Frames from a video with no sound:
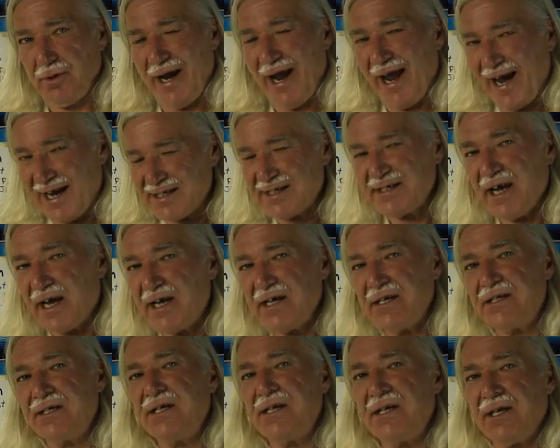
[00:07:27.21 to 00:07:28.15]
as
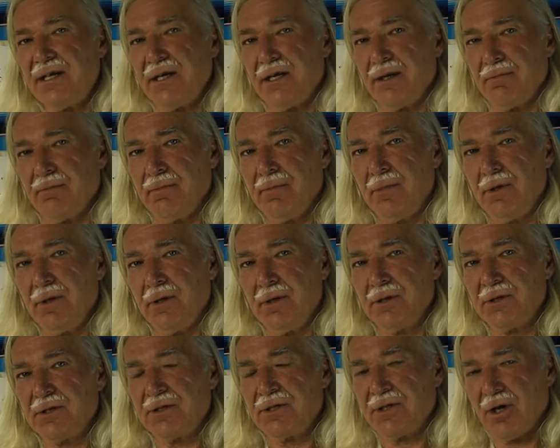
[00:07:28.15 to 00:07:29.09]
a team,
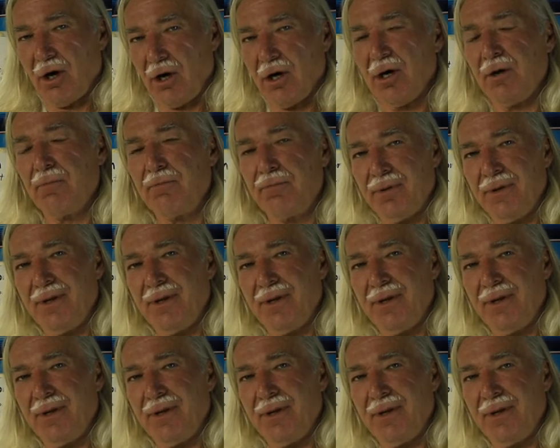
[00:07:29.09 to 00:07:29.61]
started